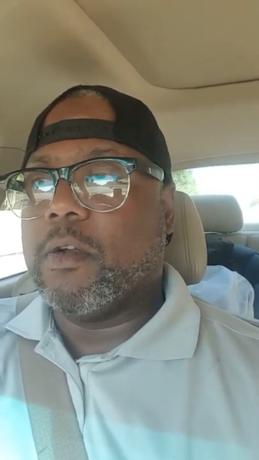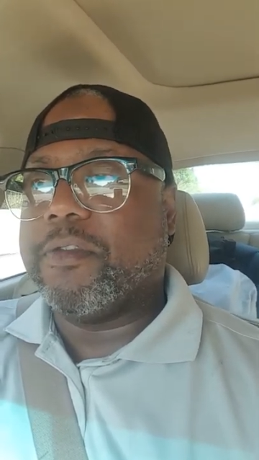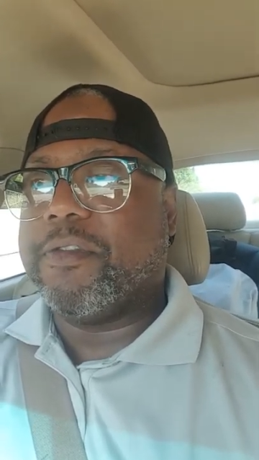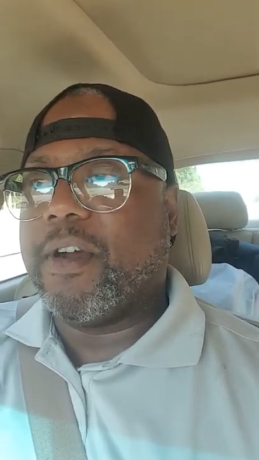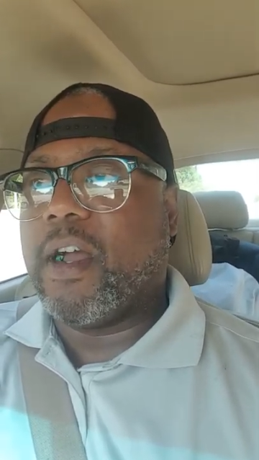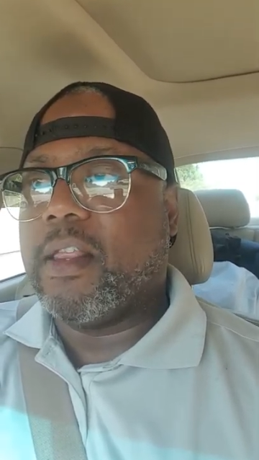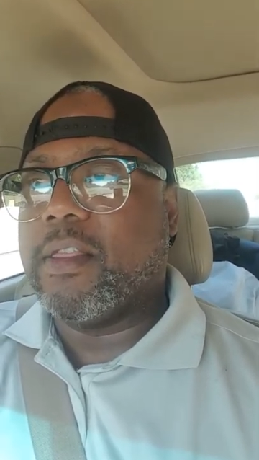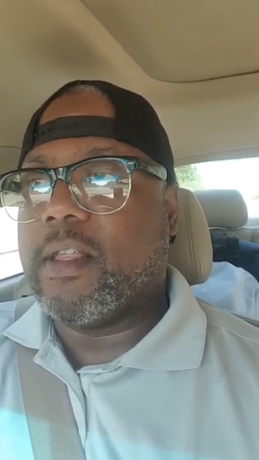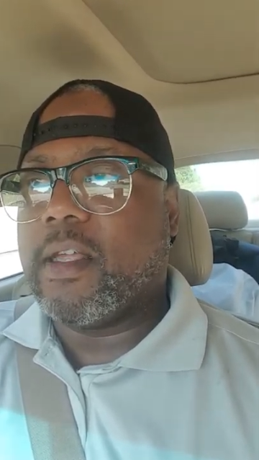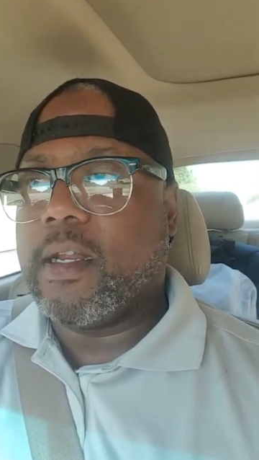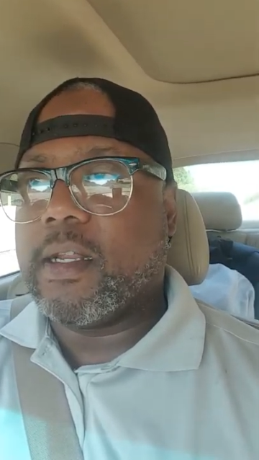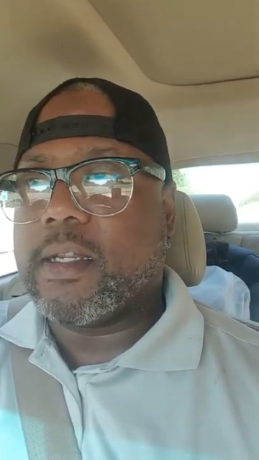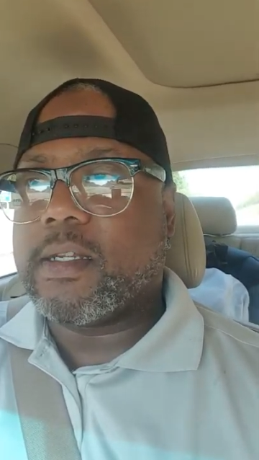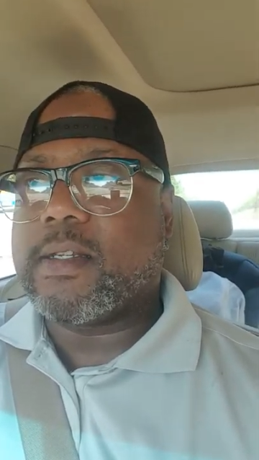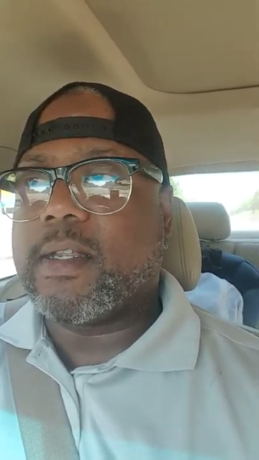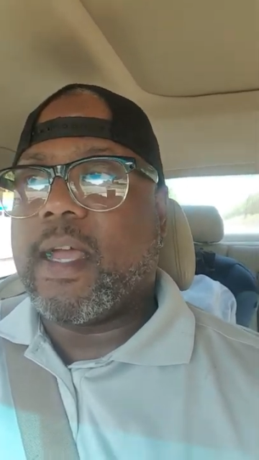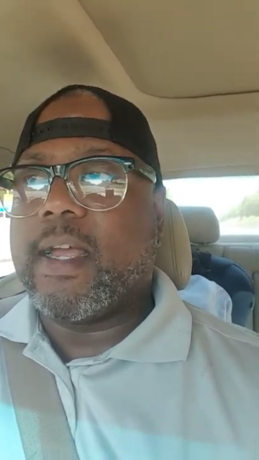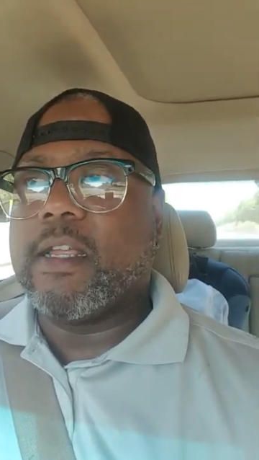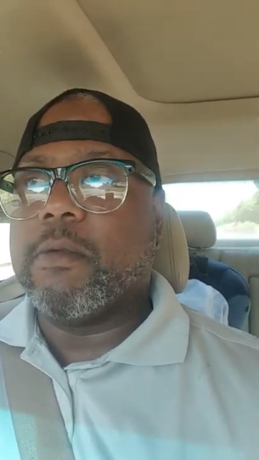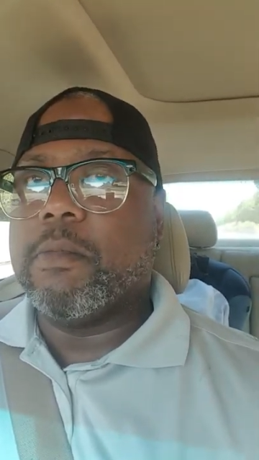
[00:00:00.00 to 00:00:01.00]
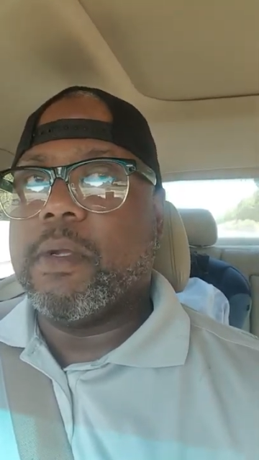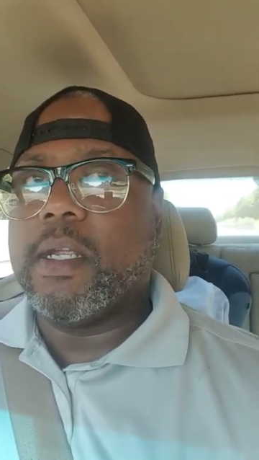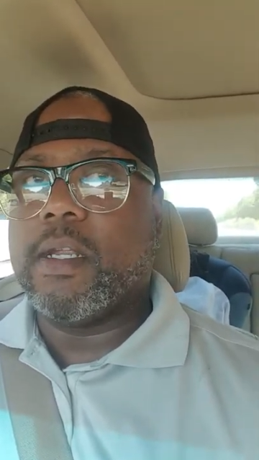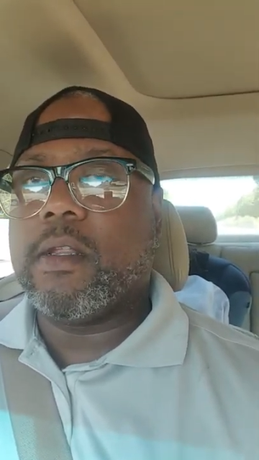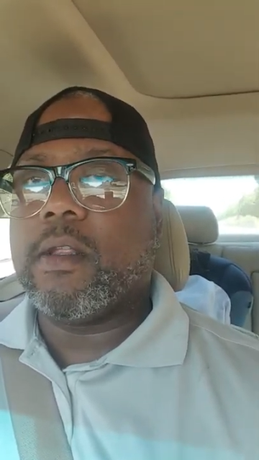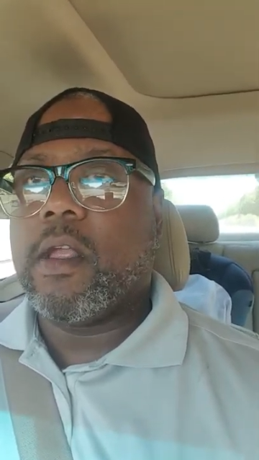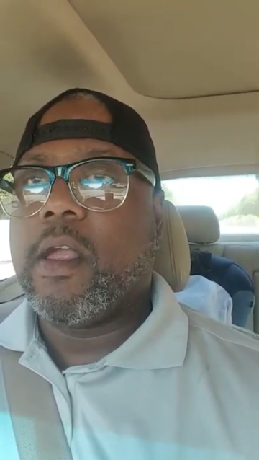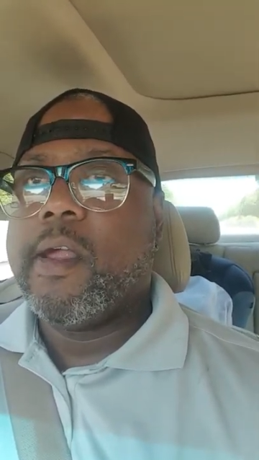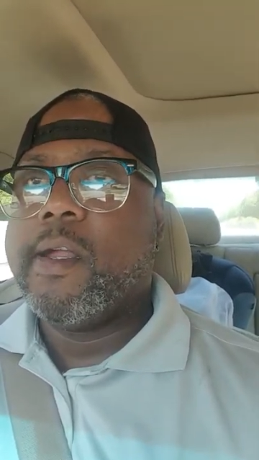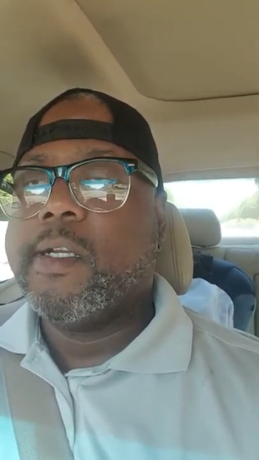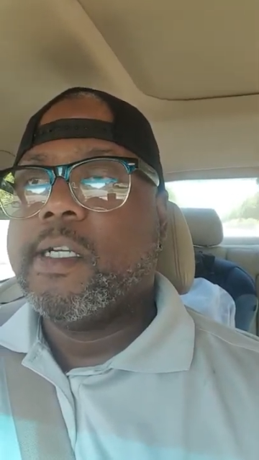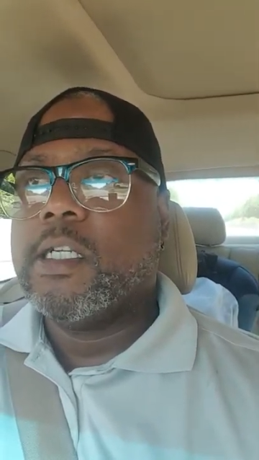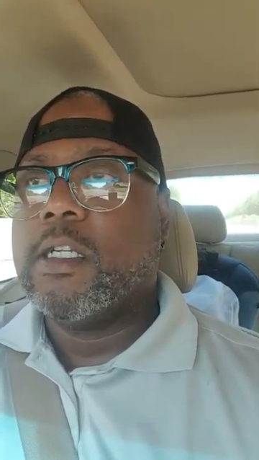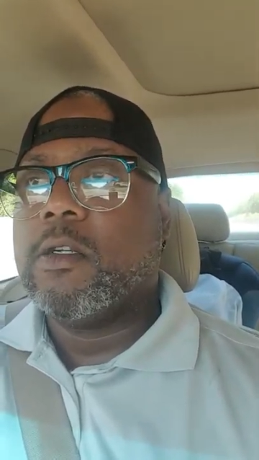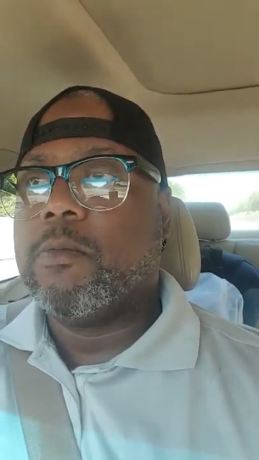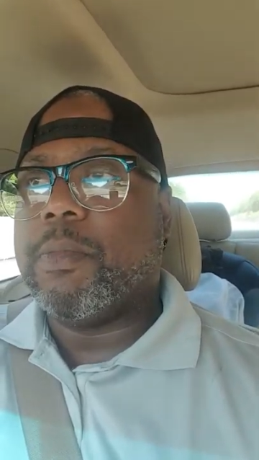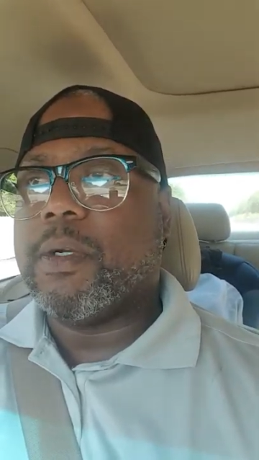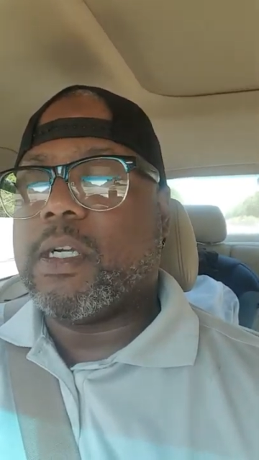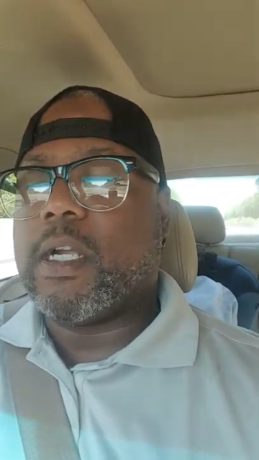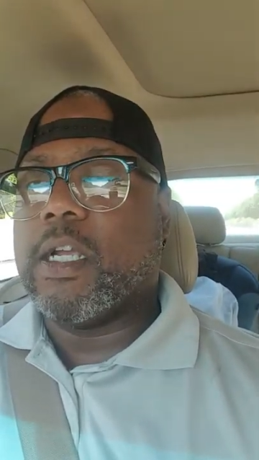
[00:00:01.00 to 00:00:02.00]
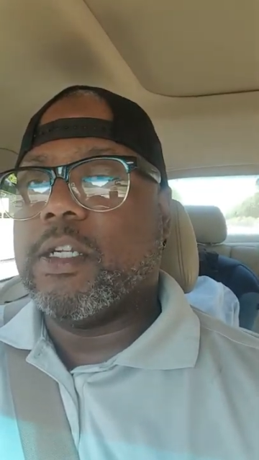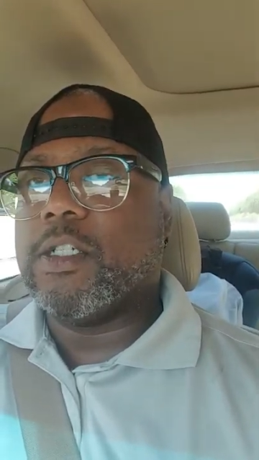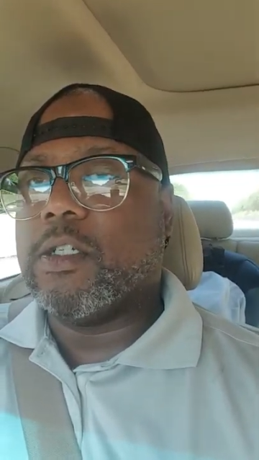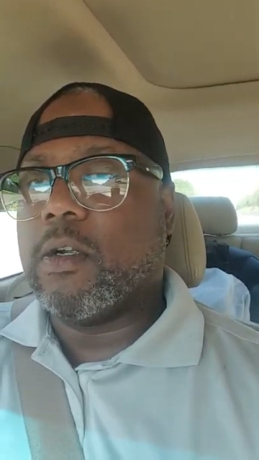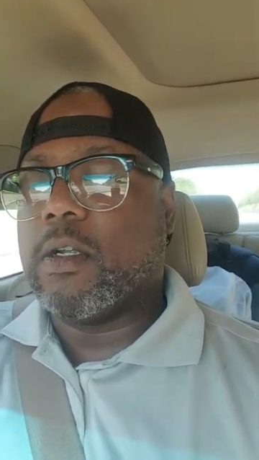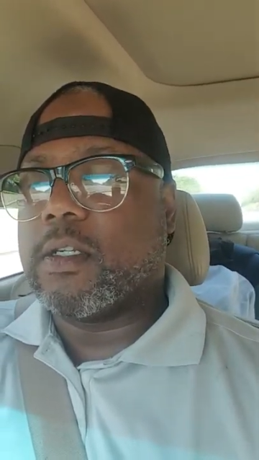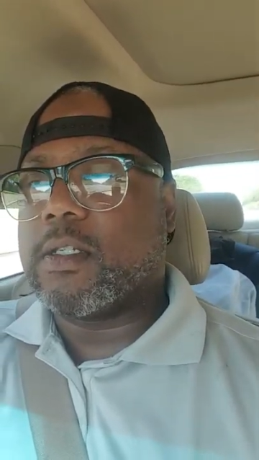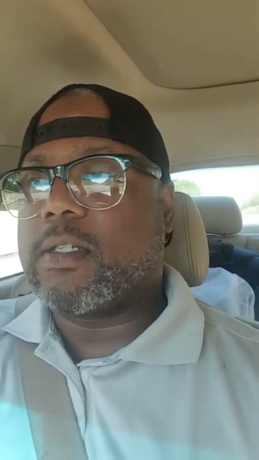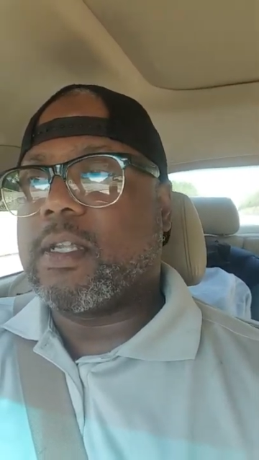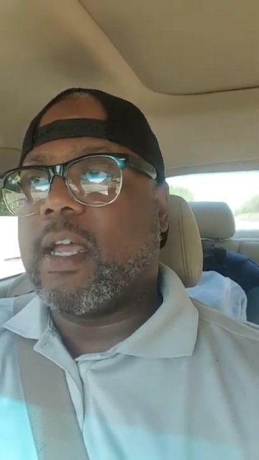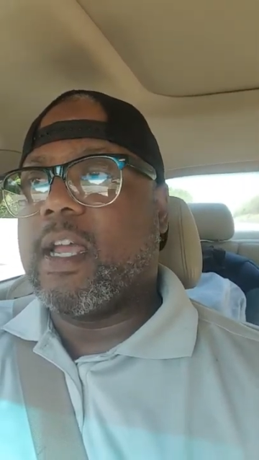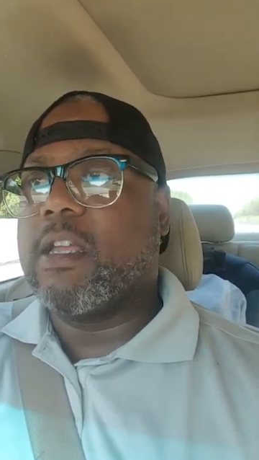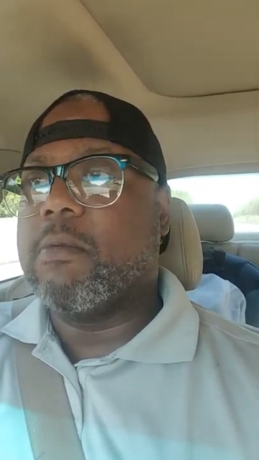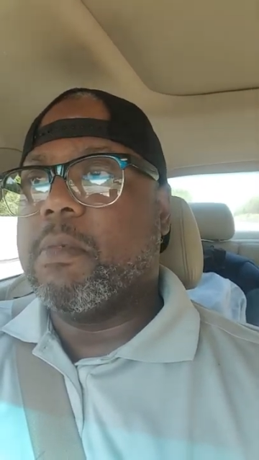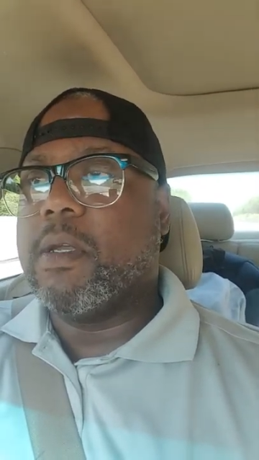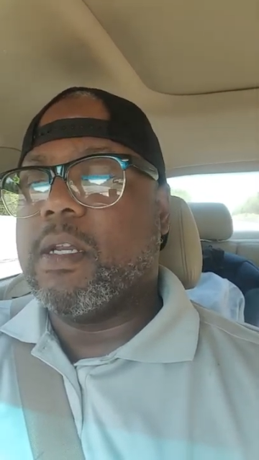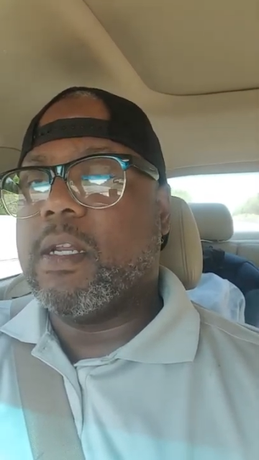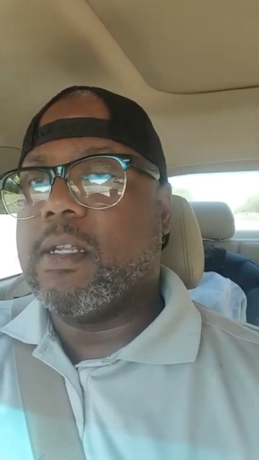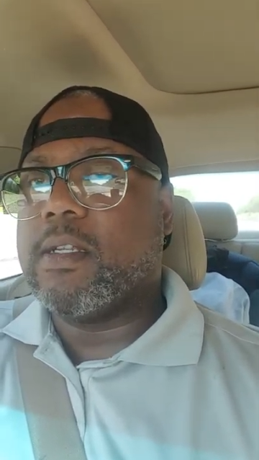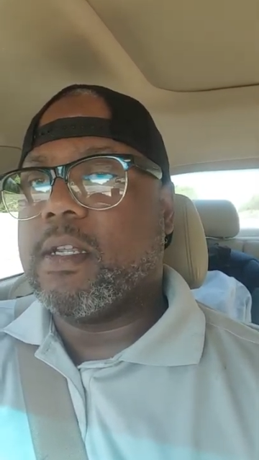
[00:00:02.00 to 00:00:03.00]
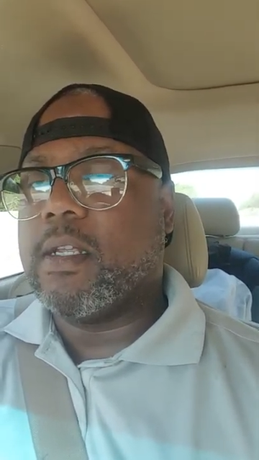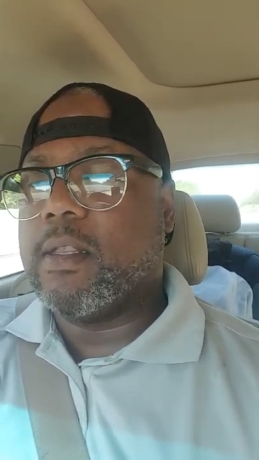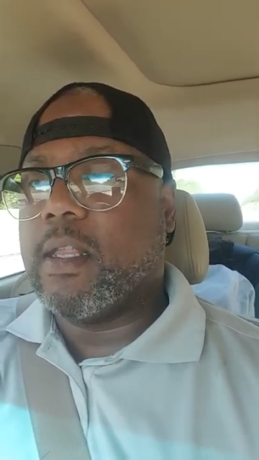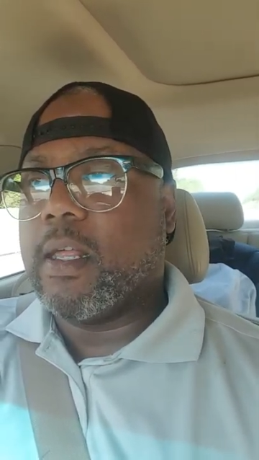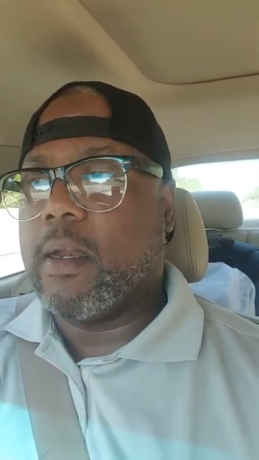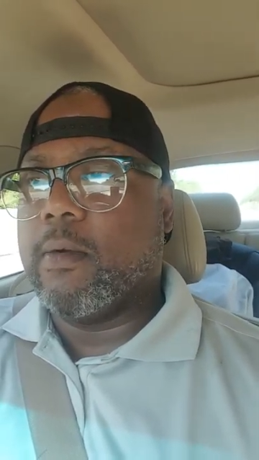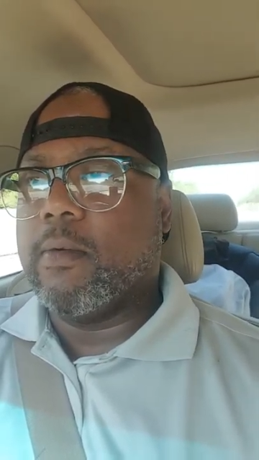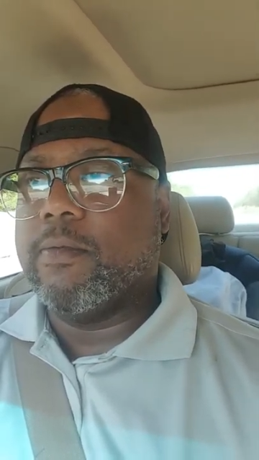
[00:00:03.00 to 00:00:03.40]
you'll find that assignment because your assignment is in that